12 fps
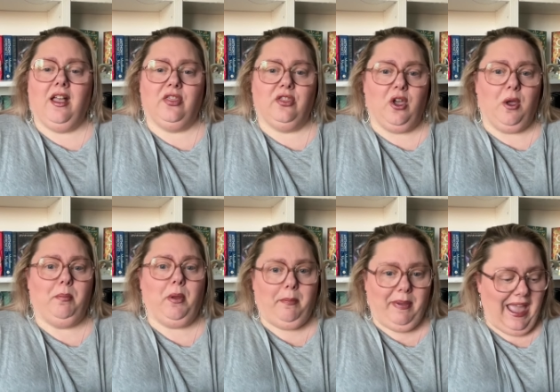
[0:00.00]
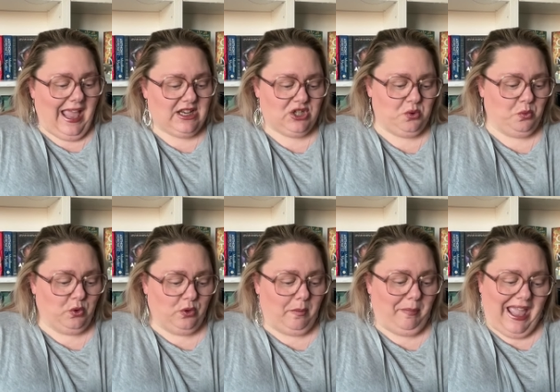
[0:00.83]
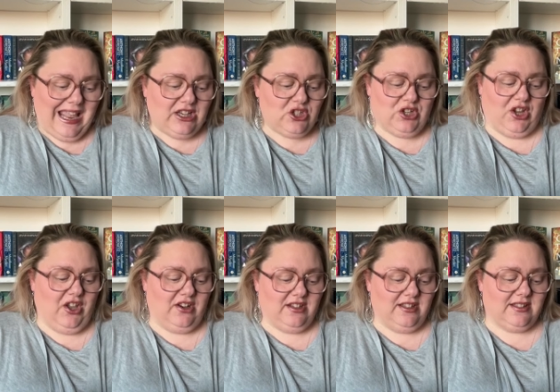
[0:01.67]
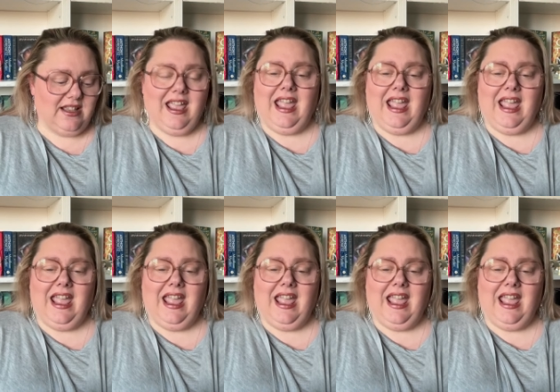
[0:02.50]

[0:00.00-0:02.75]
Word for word: the Perpetual Page Turners